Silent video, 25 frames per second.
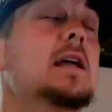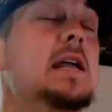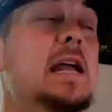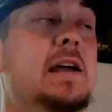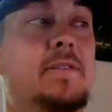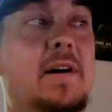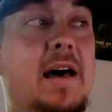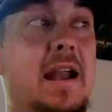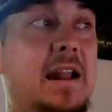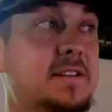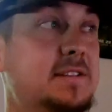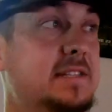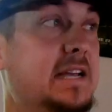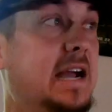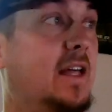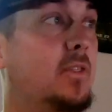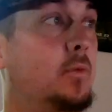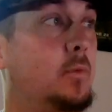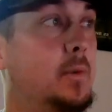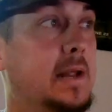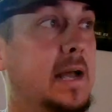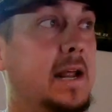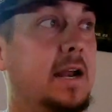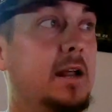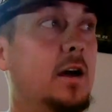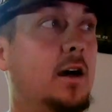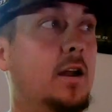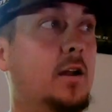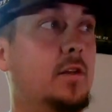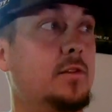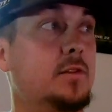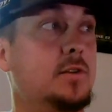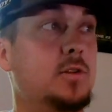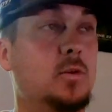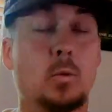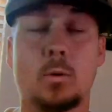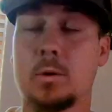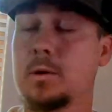if I had a south wind, I'd hunt on the
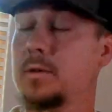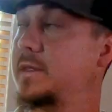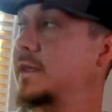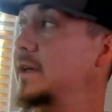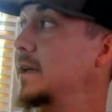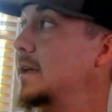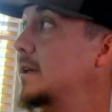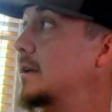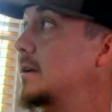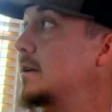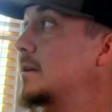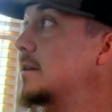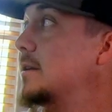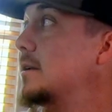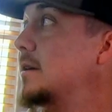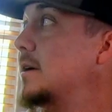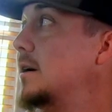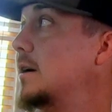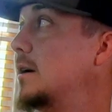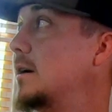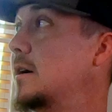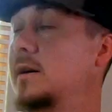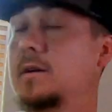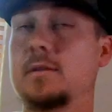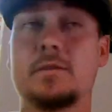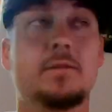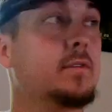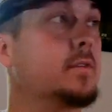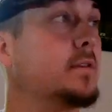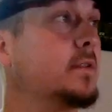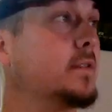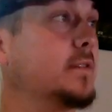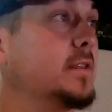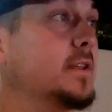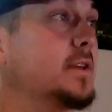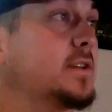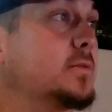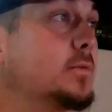north end of
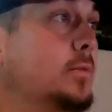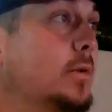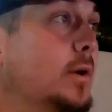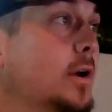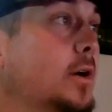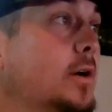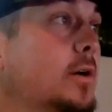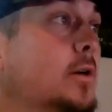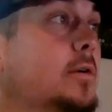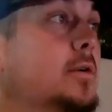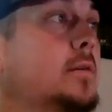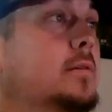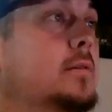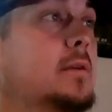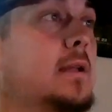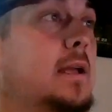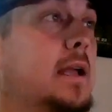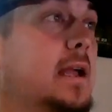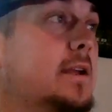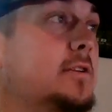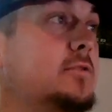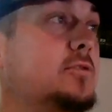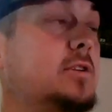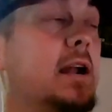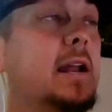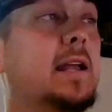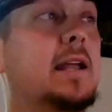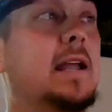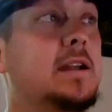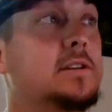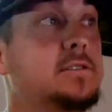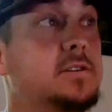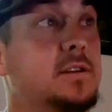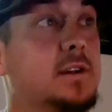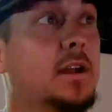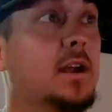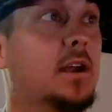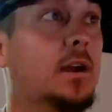this road and try to catch
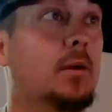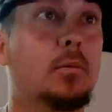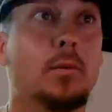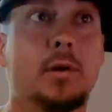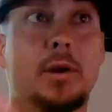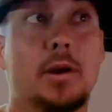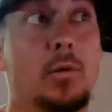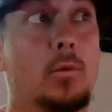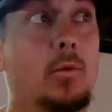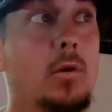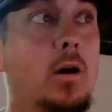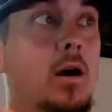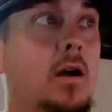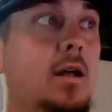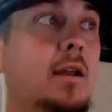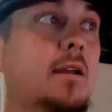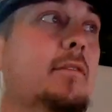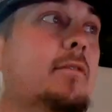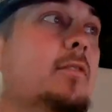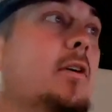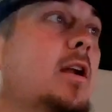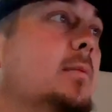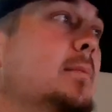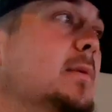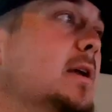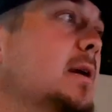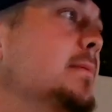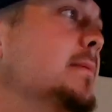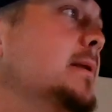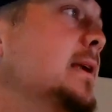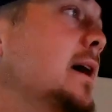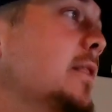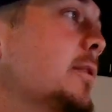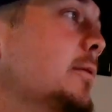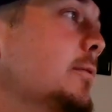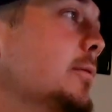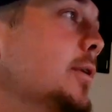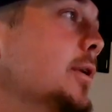the deer, you know, walking in front of me up and
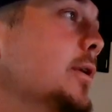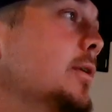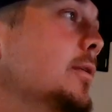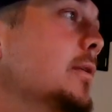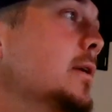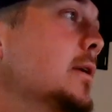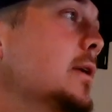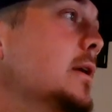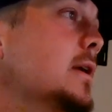down the road.